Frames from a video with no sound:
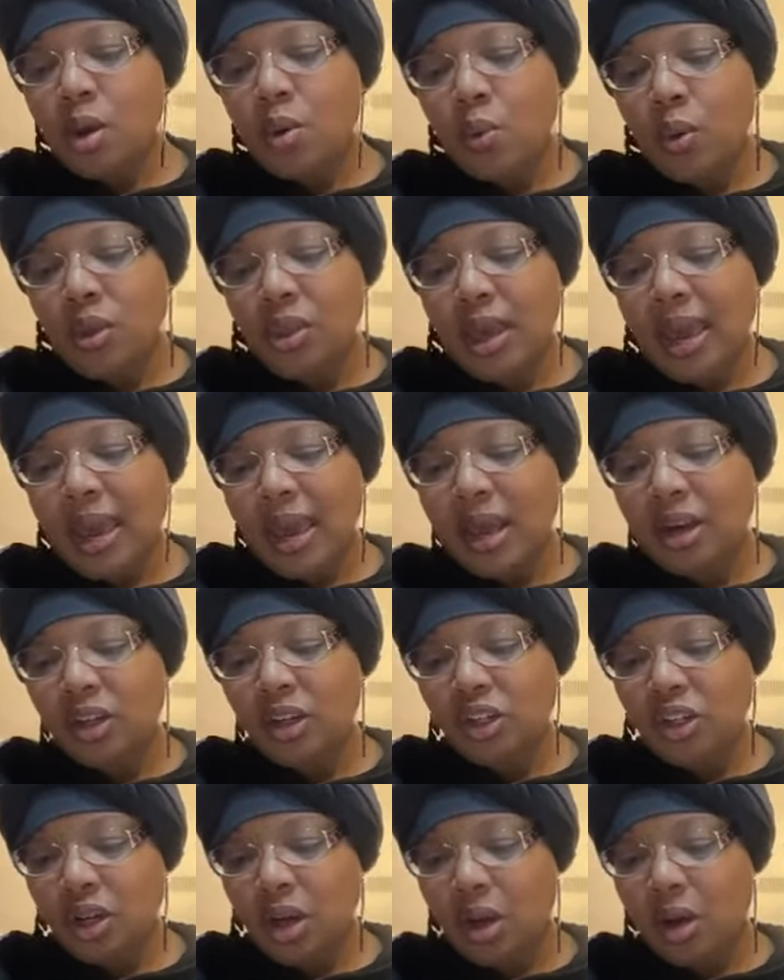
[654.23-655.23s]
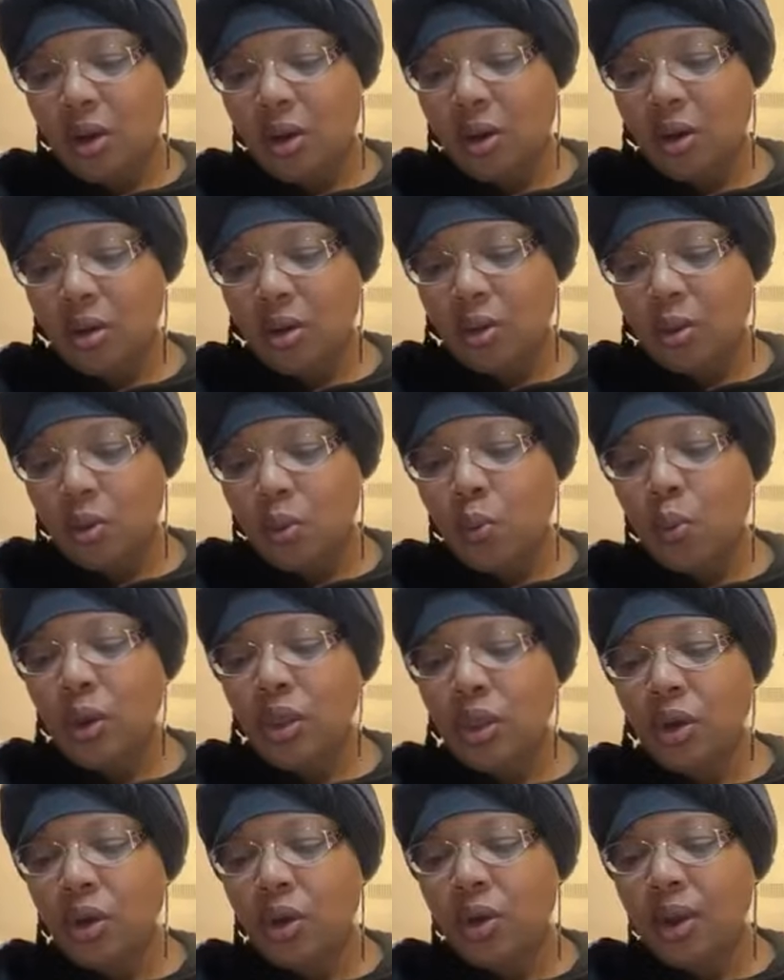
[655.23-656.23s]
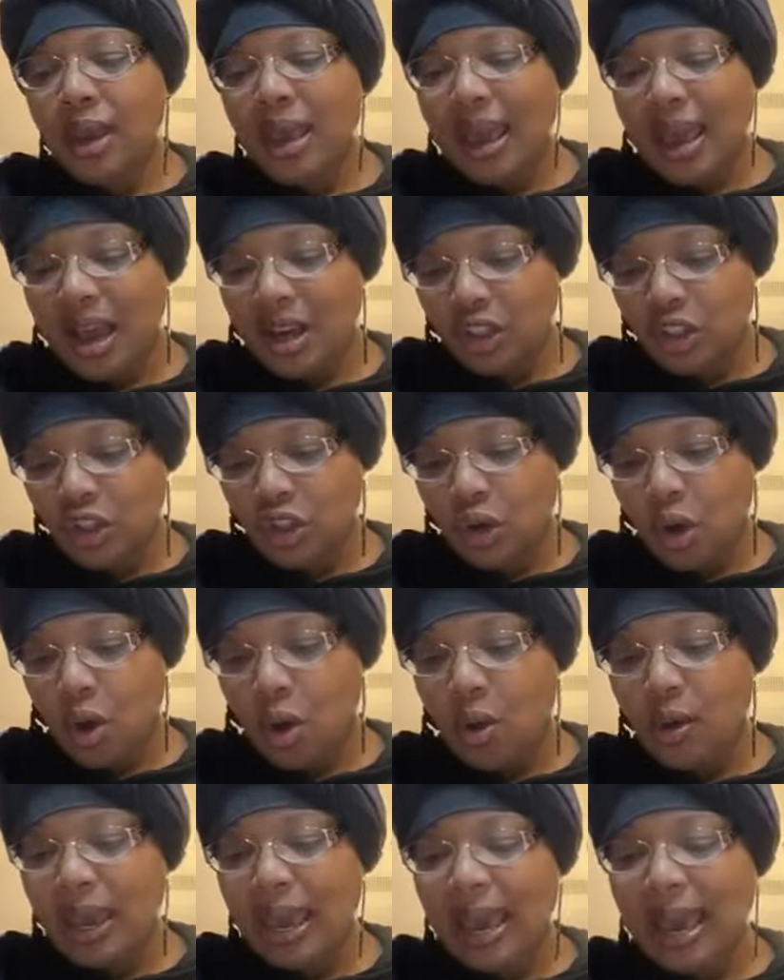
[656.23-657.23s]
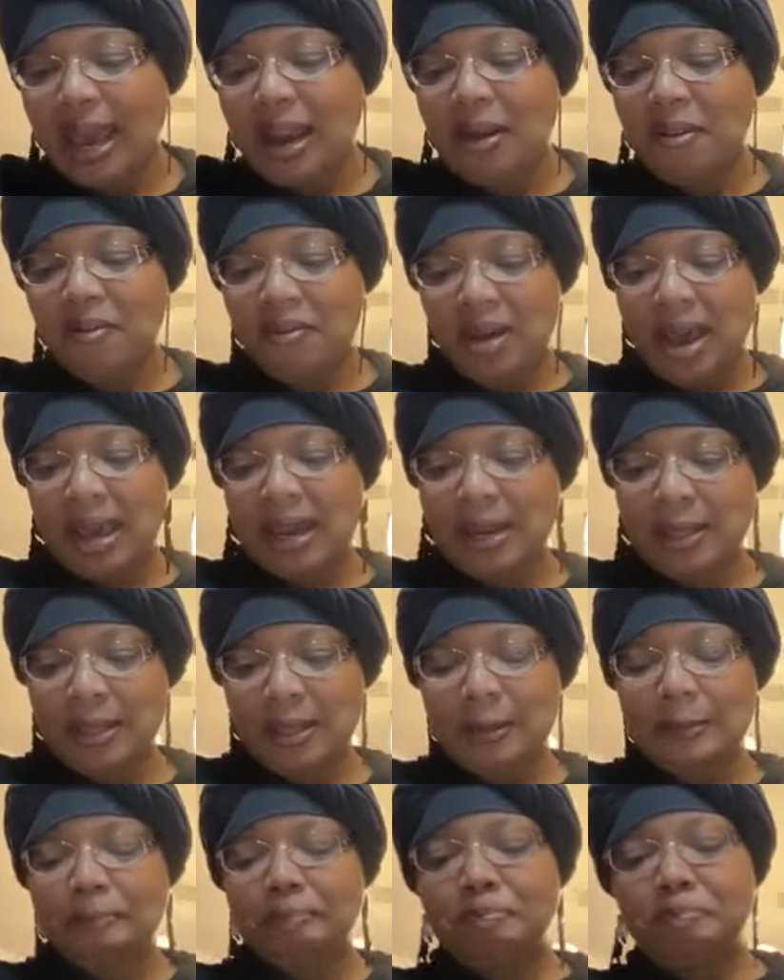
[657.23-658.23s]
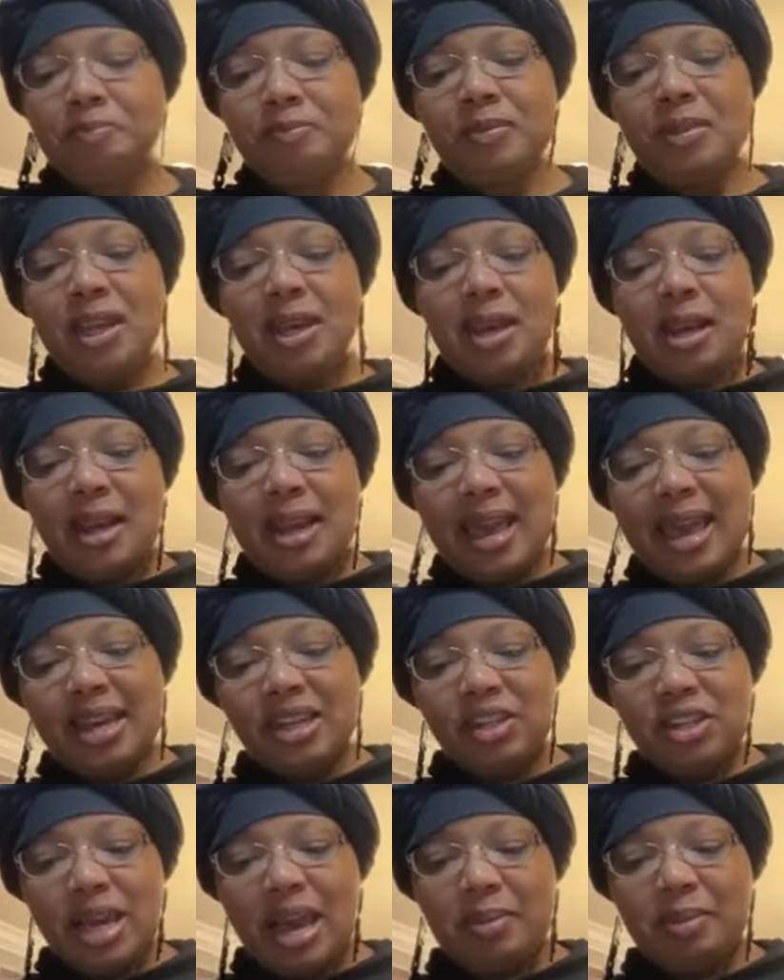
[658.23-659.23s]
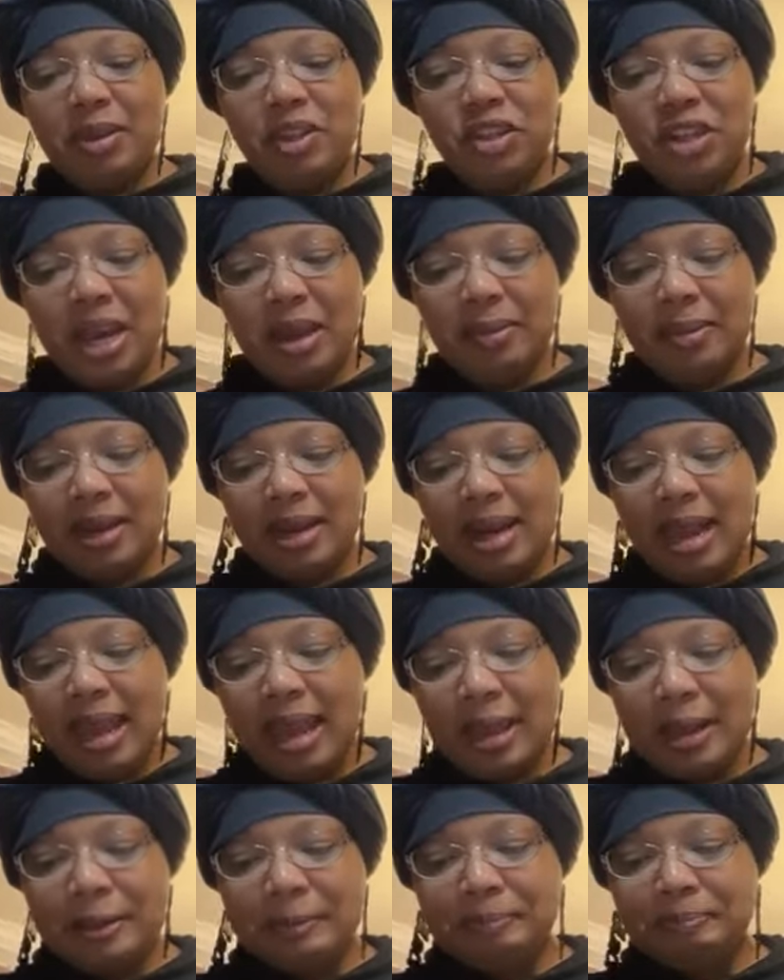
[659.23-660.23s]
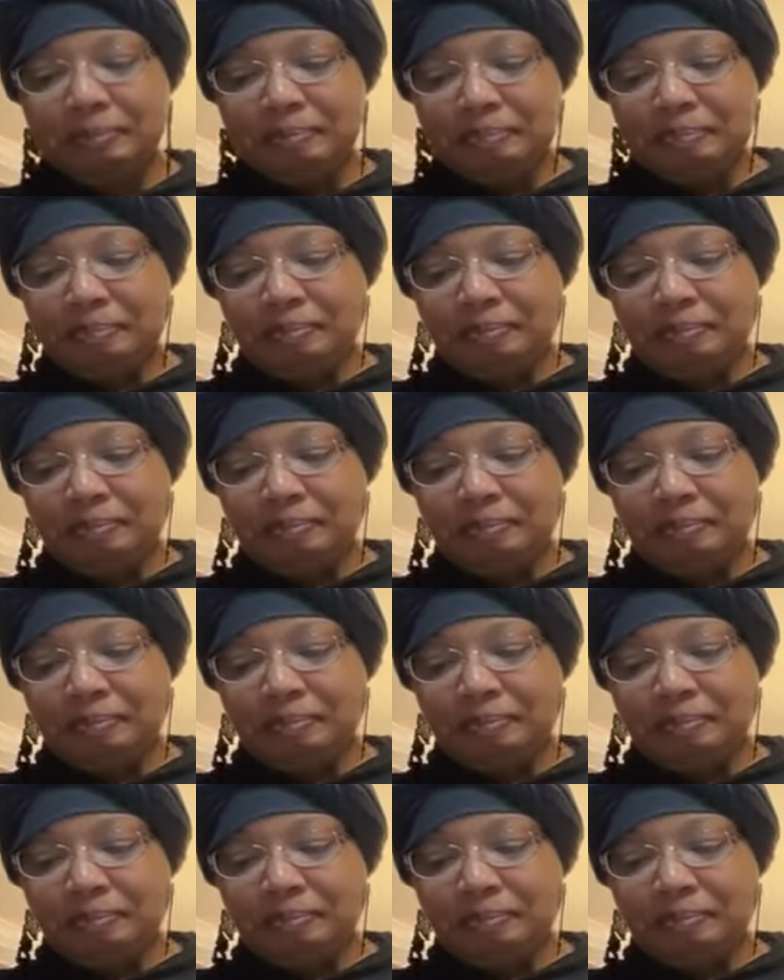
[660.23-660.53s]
whither Anashon, whither Ashong had invited them. Last chapter, chapter 9.